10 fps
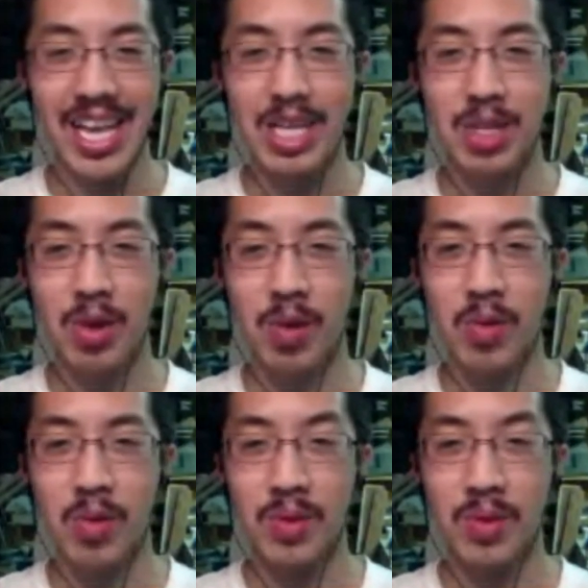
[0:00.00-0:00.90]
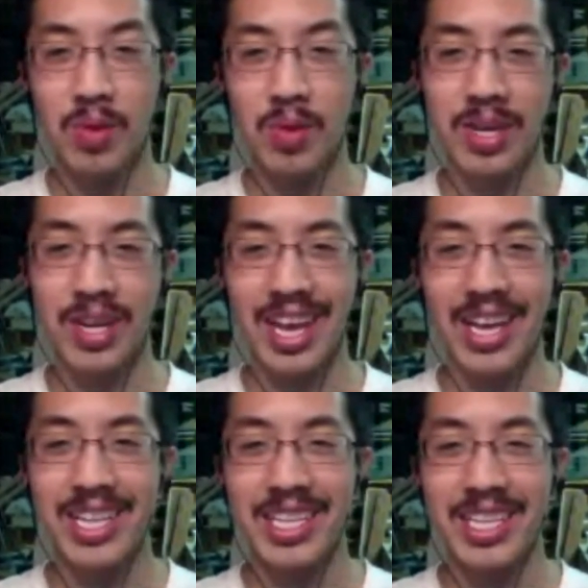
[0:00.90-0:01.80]
so uh,
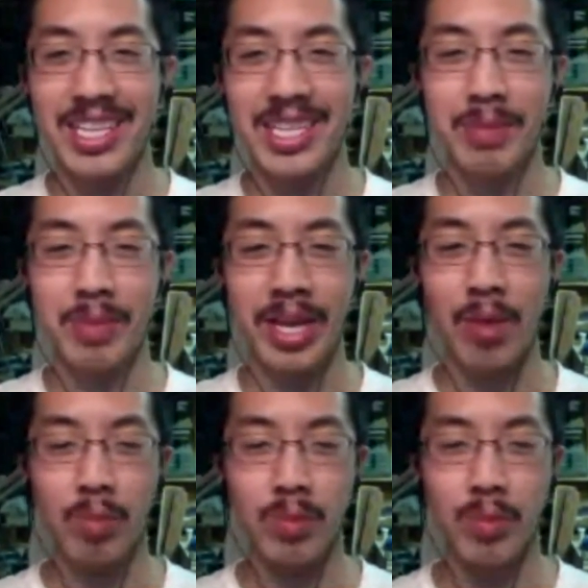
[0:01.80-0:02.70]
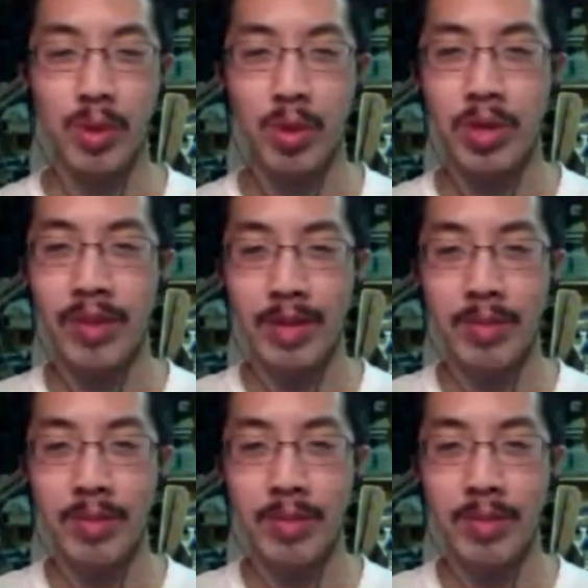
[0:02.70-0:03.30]
this is a big can of worms, but who would you